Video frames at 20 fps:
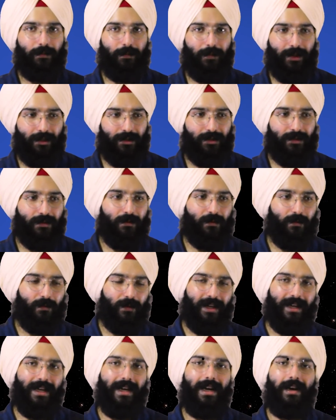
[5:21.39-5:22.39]
because
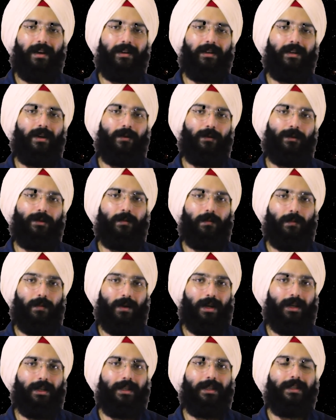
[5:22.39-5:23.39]
we are now gonna
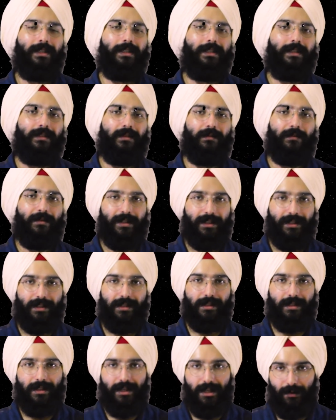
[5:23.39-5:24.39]
mark the
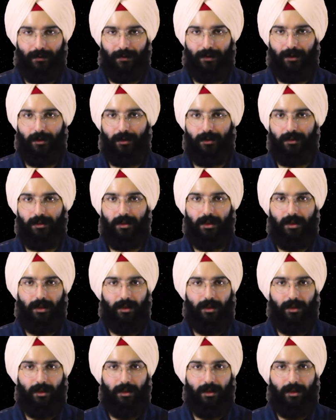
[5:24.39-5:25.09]
vernal equinox.